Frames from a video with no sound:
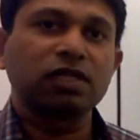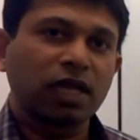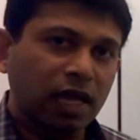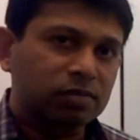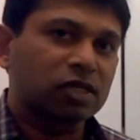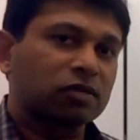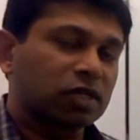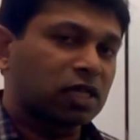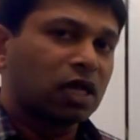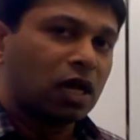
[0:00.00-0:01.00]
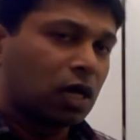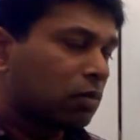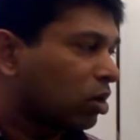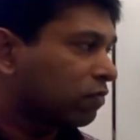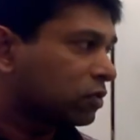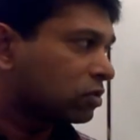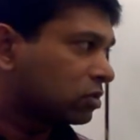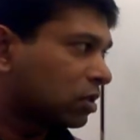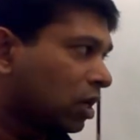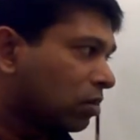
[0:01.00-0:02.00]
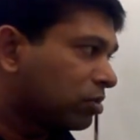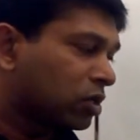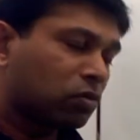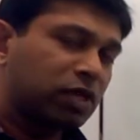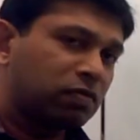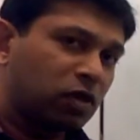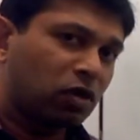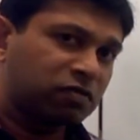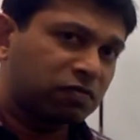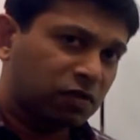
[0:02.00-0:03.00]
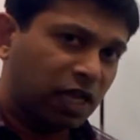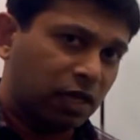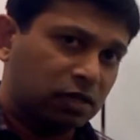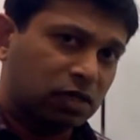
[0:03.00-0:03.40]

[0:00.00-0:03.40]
Yeah. Absolutely. Of course, we often forget.